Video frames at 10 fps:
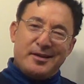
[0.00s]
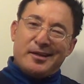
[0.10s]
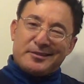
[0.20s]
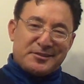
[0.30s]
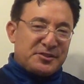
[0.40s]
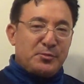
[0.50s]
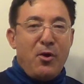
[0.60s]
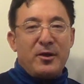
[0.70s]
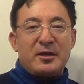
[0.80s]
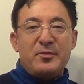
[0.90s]
It's a
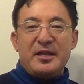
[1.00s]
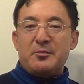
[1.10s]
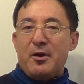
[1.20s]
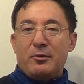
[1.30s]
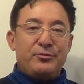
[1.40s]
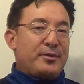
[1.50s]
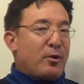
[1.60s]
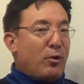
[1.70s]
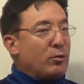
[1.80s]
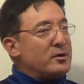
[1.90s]
small committee boat.
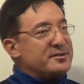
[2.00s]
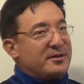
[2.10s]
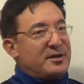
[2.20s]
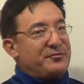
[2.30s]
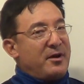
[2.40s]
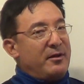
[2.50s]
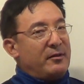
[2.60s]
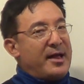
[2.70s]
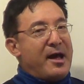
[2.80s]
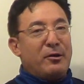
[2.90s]
Their horns aren't very
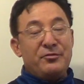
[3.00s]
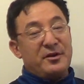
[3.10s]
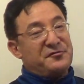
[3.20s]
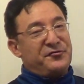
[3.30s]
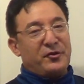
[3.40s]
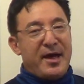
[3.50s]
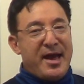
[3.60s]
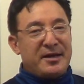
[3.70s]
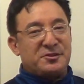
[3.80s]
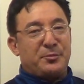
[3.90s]
loud. Their
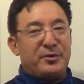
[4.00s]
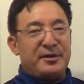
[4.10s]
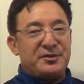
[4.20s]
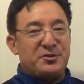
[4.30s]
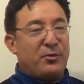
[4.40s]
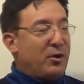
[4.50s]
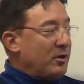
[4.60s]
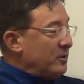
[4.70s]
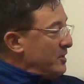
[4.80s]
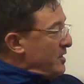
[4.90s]
flags are pretty
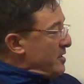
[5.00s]
small.